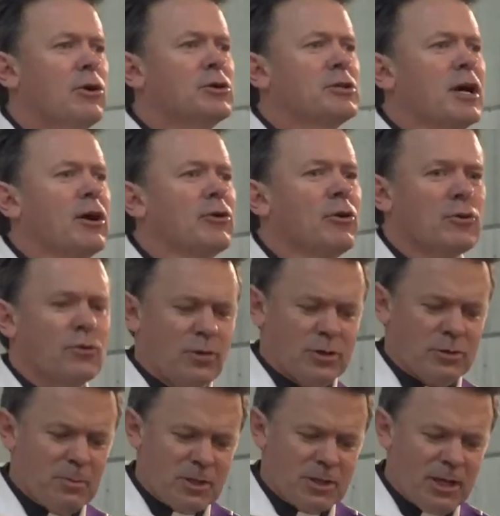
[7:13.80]
No doubt on
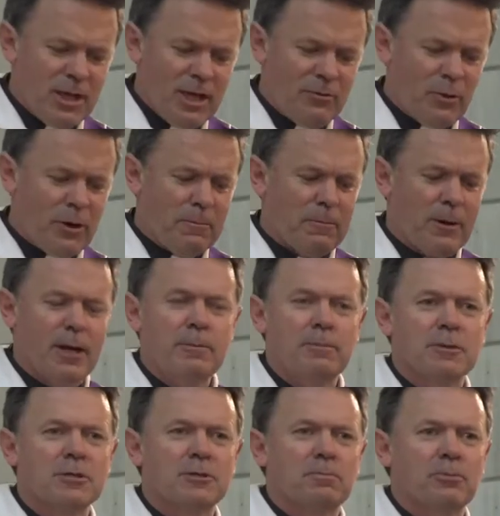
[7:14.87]
Christmas Eve, when
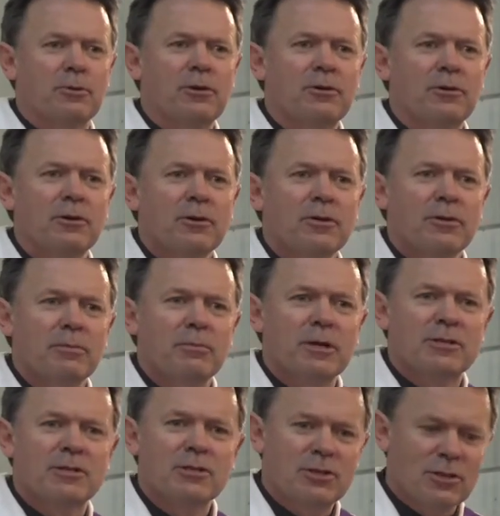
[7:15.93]
papers print the
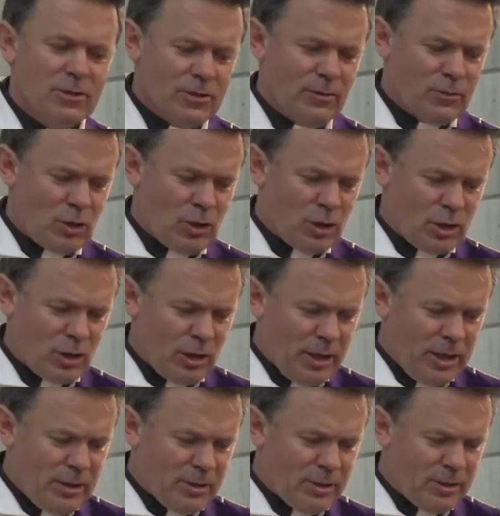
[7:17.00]
messages of church
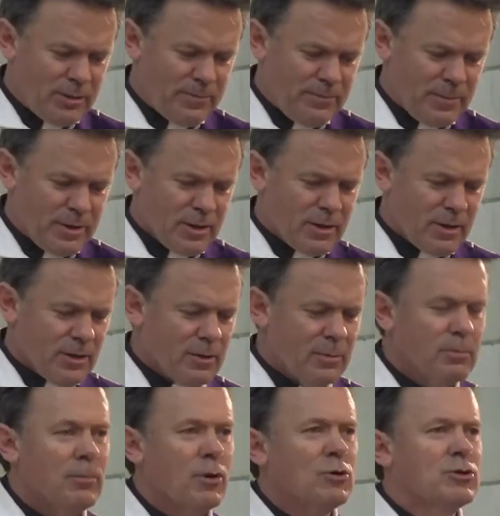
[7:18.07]
leaders,
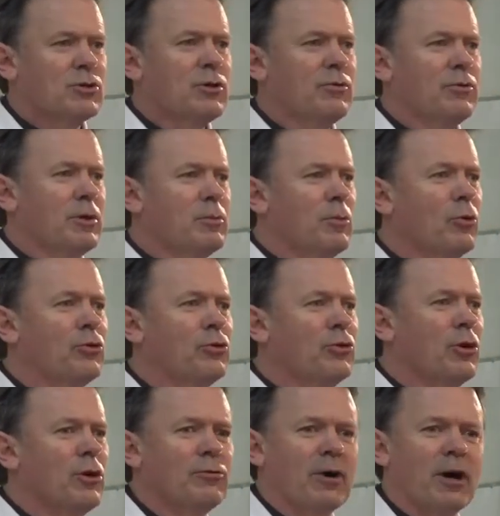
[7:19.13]
most of them will
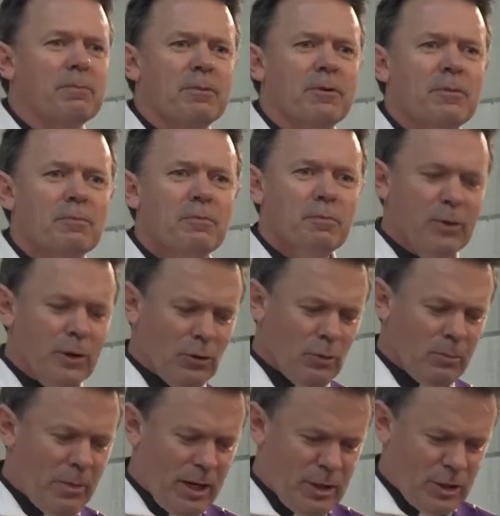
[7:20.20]
serve up
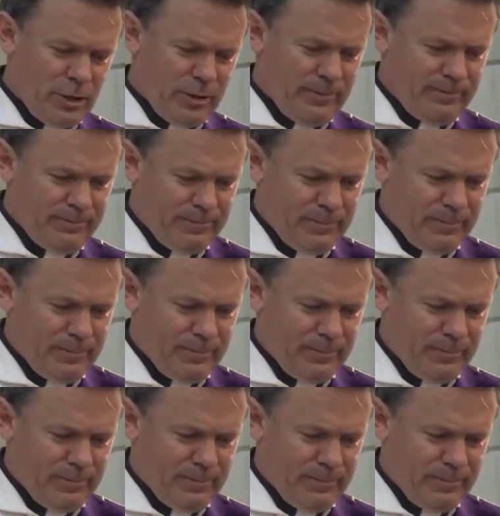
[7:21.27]
Middlemarch.